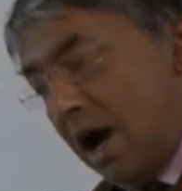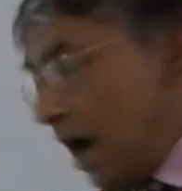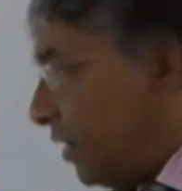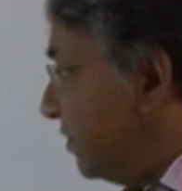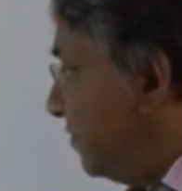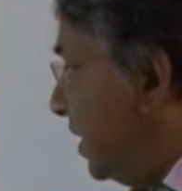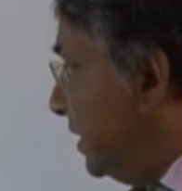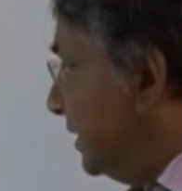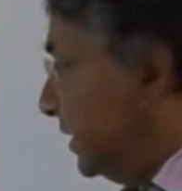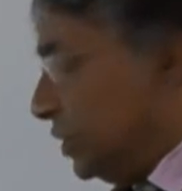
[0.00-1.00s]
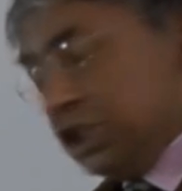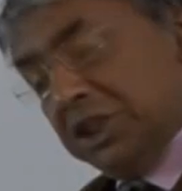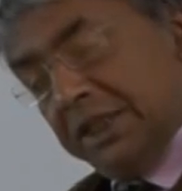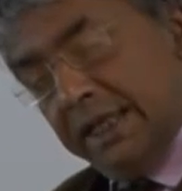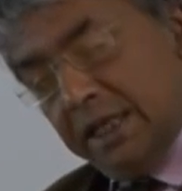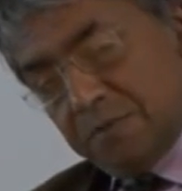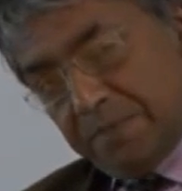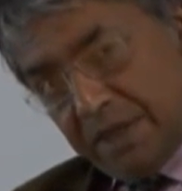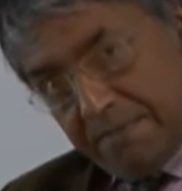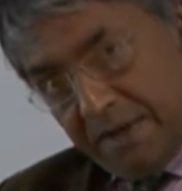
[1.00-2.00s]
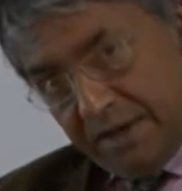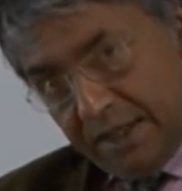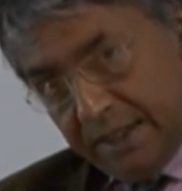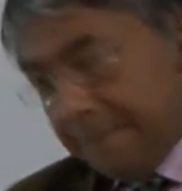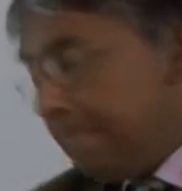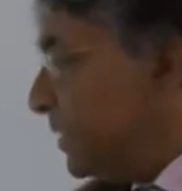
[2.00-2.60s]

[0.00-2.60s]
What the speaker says: our advantage is primarily